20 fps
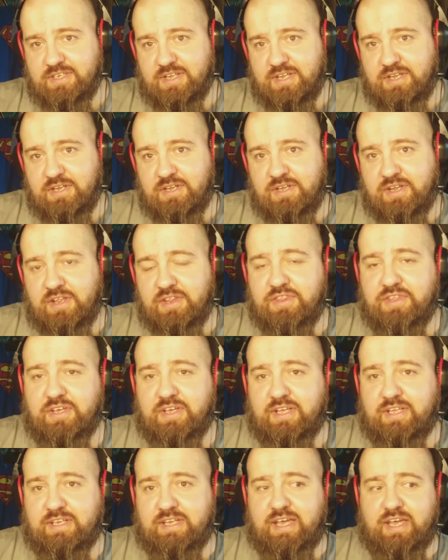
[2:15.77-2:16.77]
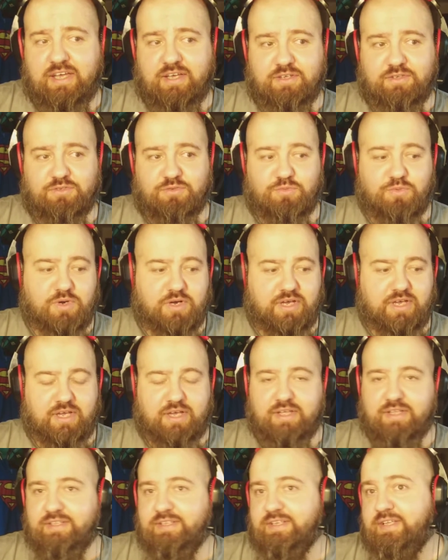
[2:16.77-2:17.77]
nothing. That is why
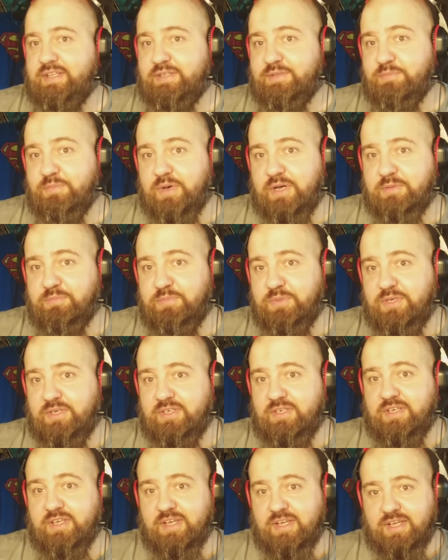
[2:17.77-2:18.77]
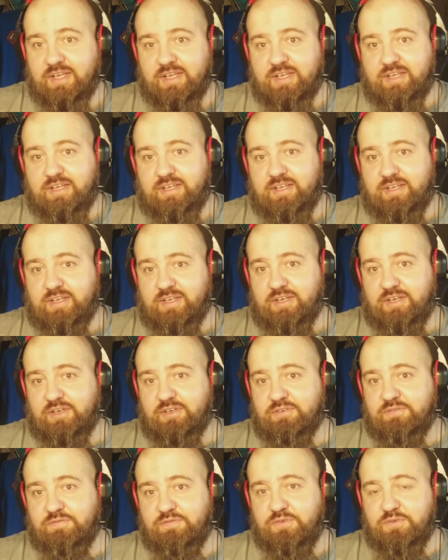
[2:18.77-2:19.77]
it might be
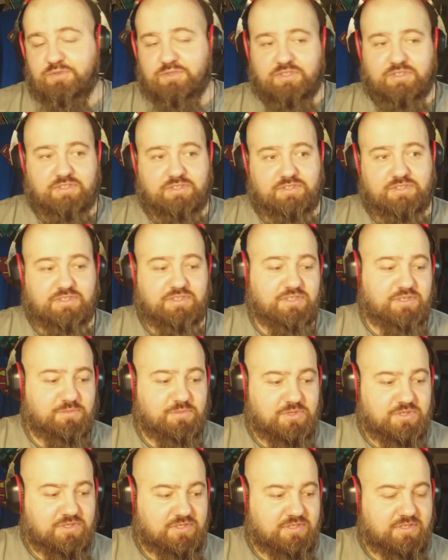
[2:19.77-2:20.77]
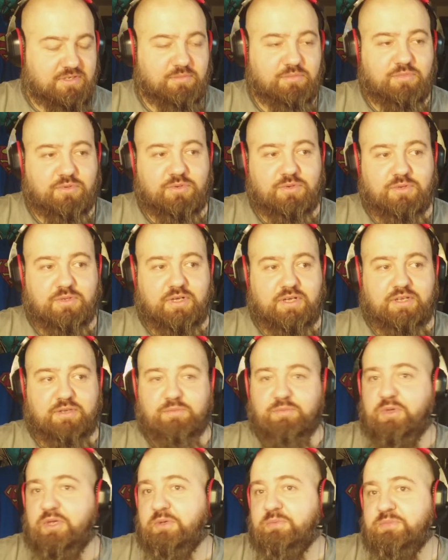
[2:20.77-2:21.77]
confusing to see me stumble
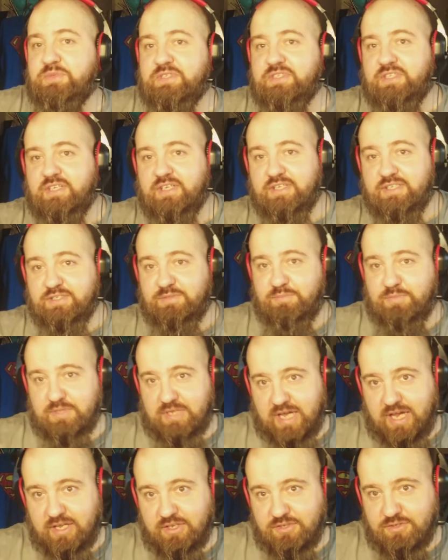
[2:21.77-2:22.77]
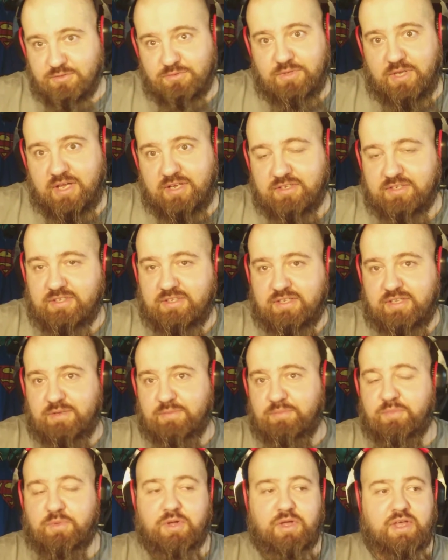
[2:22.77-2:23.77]
and make mistakes, but I don't edit
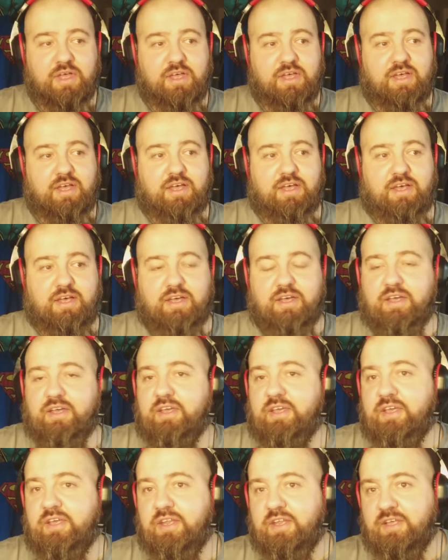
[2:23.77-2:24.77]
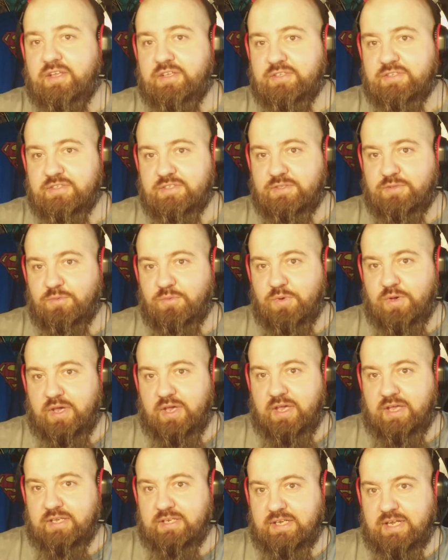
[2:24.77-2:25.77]
them. It is the
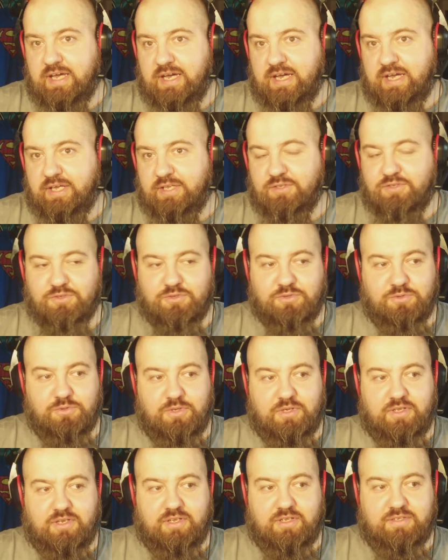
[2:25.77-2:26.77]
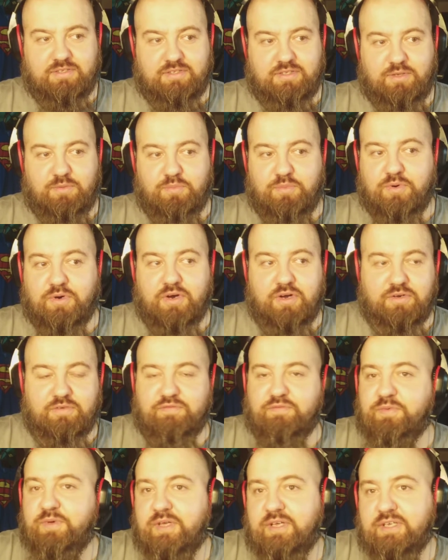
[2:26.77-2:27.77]
way that I do. It is a part
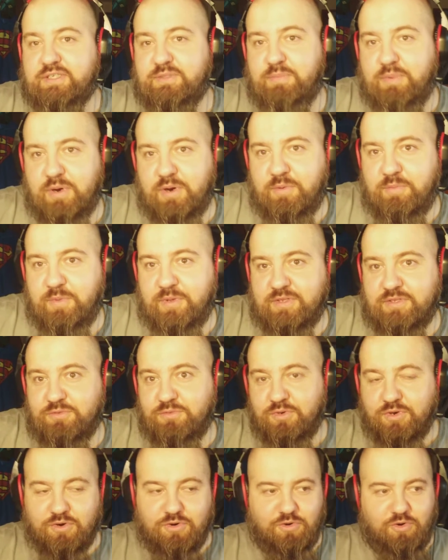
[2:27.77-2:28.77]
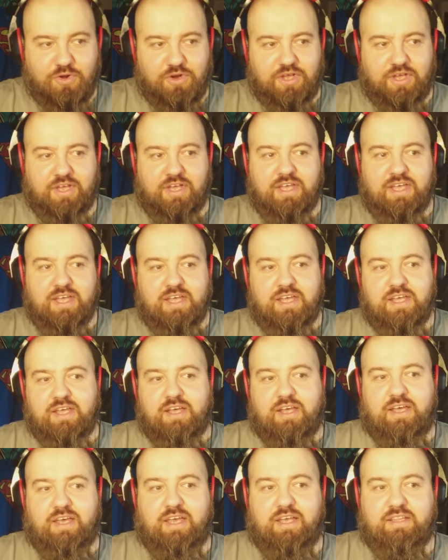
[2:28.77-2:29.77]
of my experiment recording
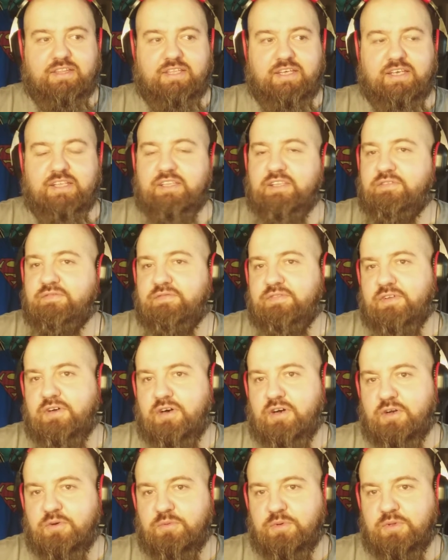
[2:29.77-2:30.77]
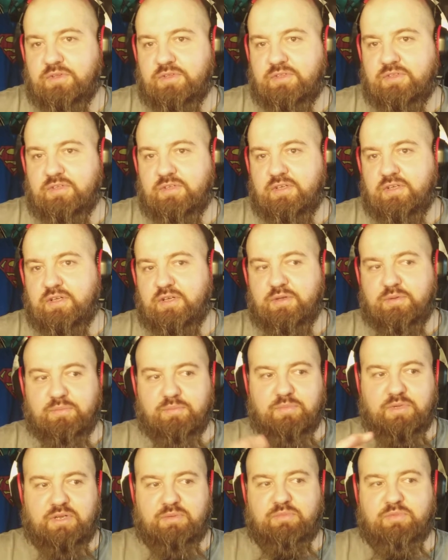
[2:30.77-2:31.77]
a daily vlog with
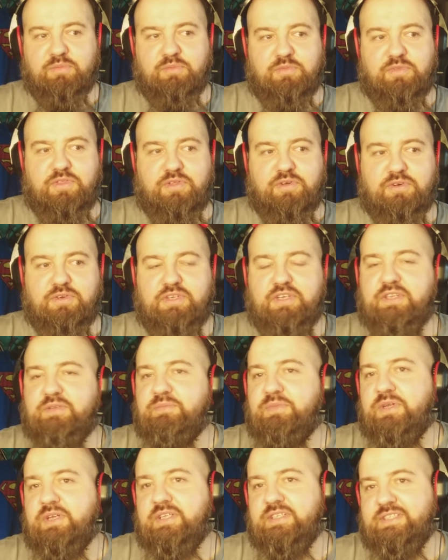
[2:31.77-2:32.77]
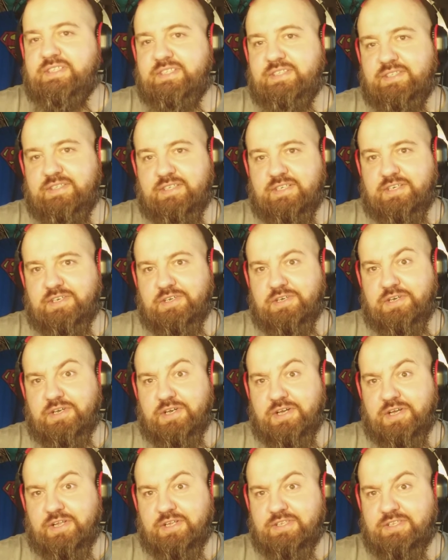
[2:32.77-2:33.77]
minimum 13 minutes
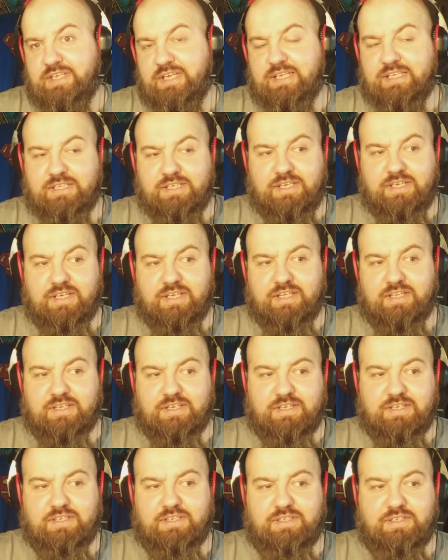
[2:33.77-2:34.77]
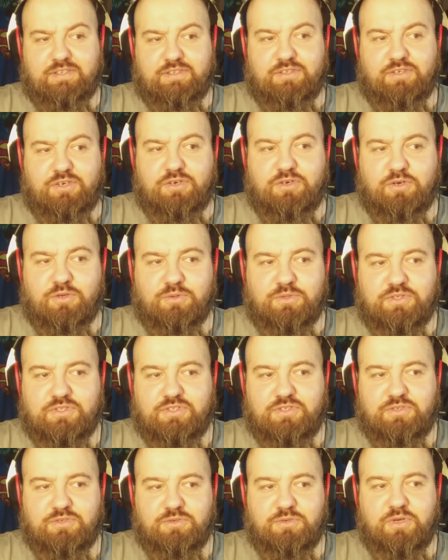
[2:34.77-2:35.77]
daily, and the goal is
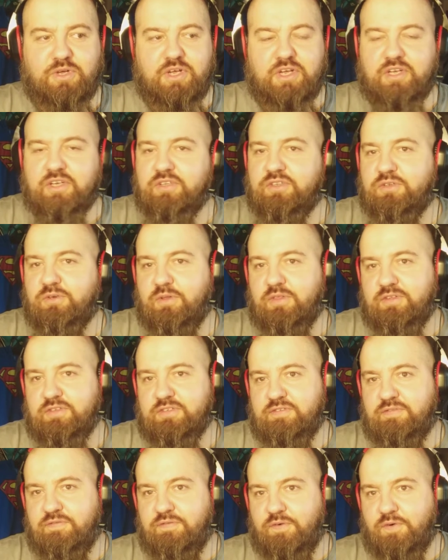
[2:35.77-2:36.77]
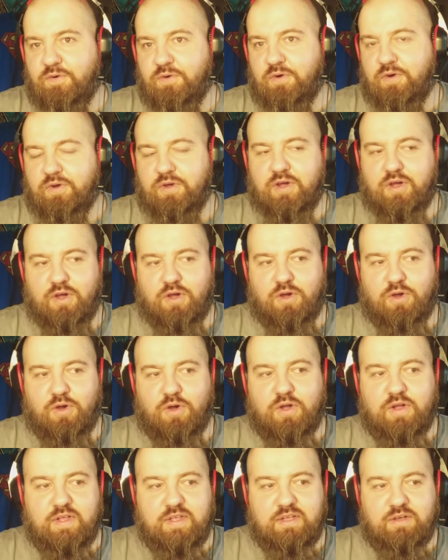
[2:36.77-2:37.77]
to do this for
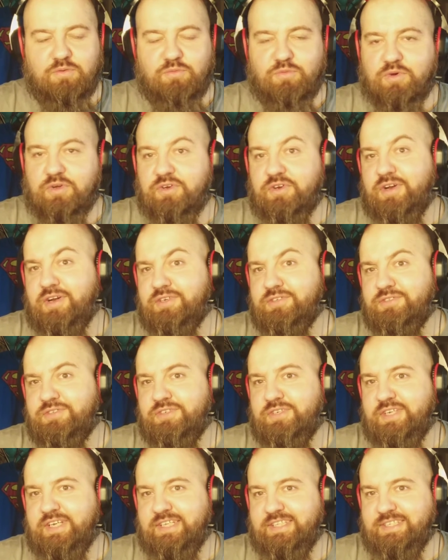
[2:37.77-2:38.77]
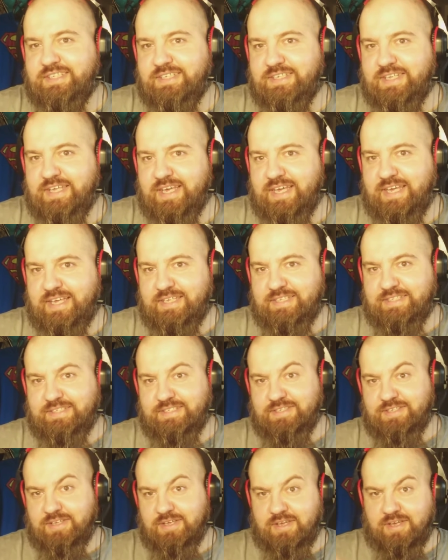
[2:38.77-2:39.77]
180 days,
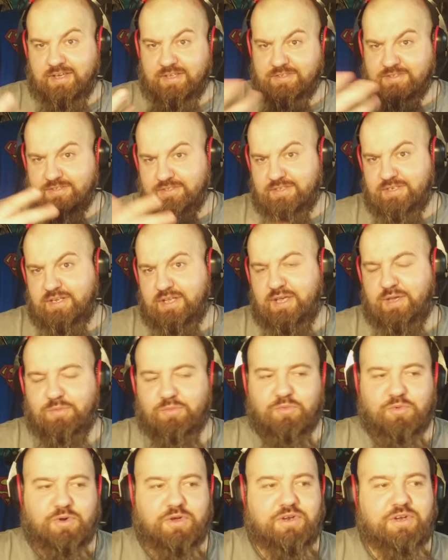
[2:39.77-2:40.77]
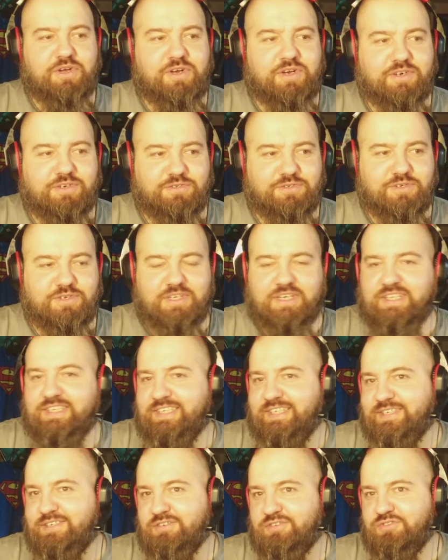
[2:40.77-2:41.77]
hence the name
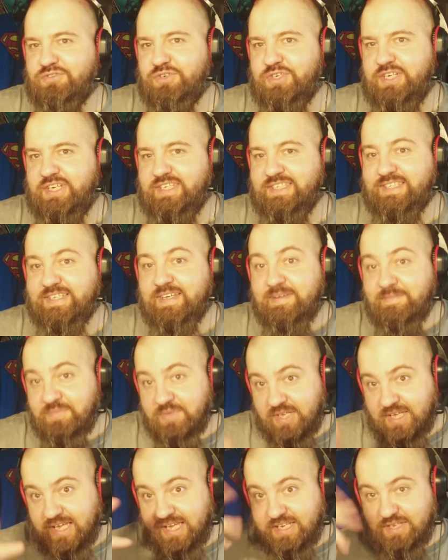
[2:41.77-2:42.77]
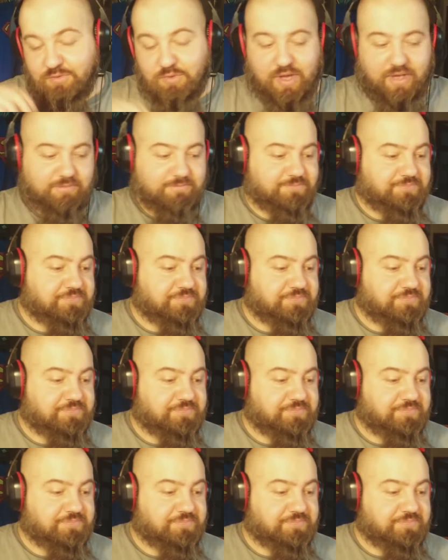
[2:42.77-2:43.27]
180 degrees. Anyway,